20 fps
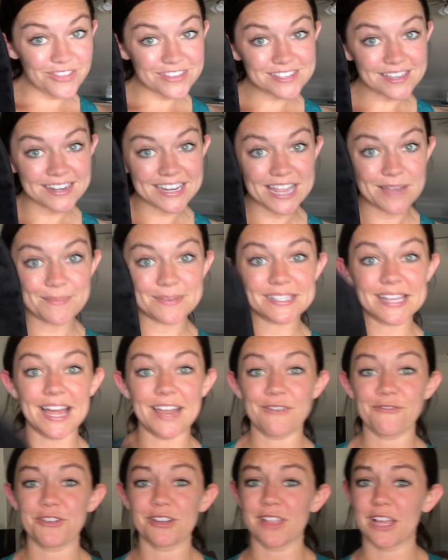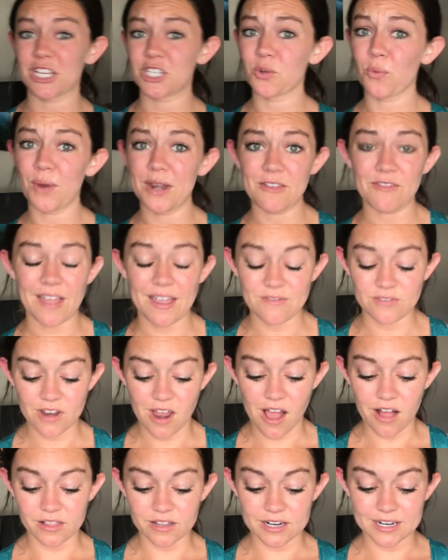this on Amazon for like
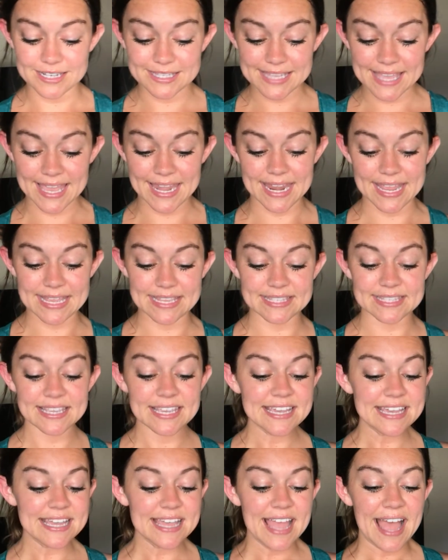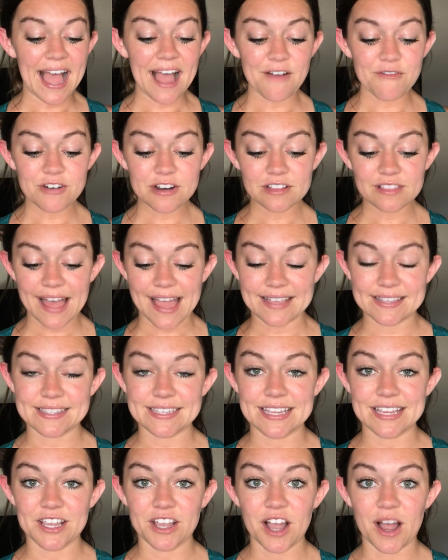$25. It is
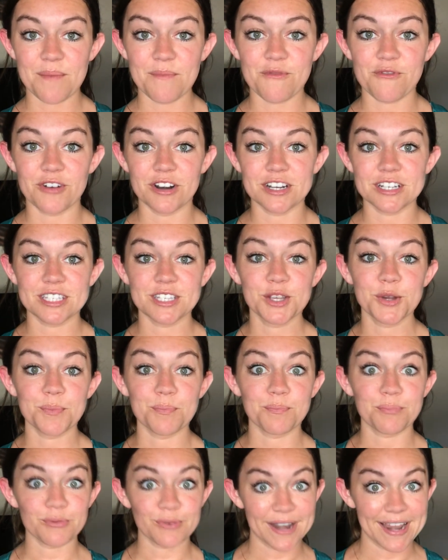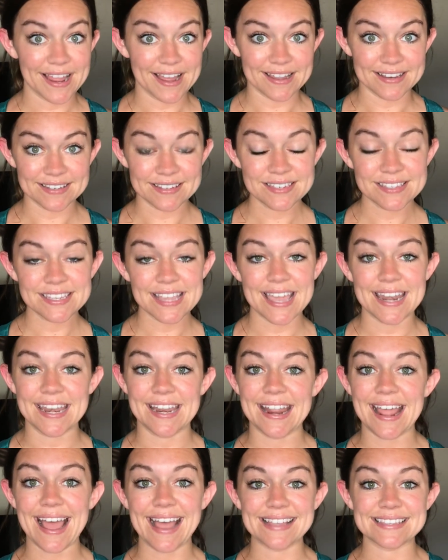Everlasting Comfort brand and it
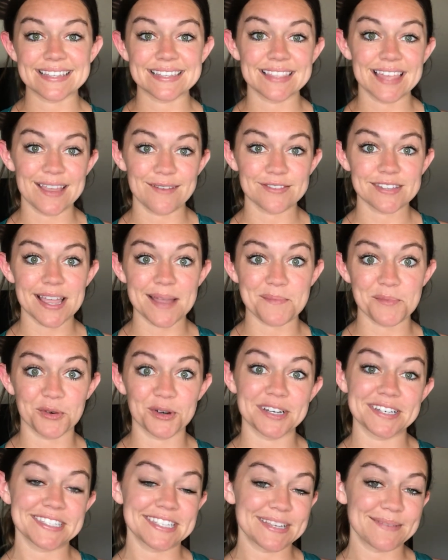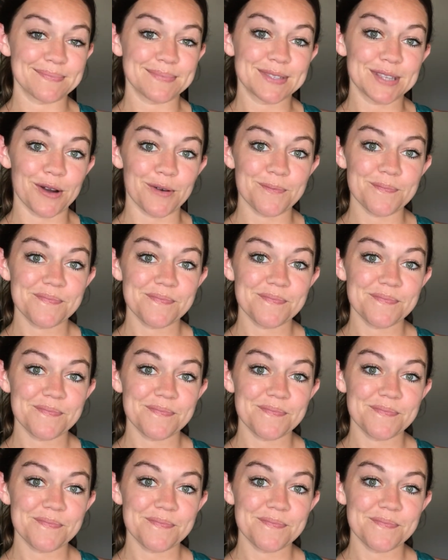has a lifetime warranty. So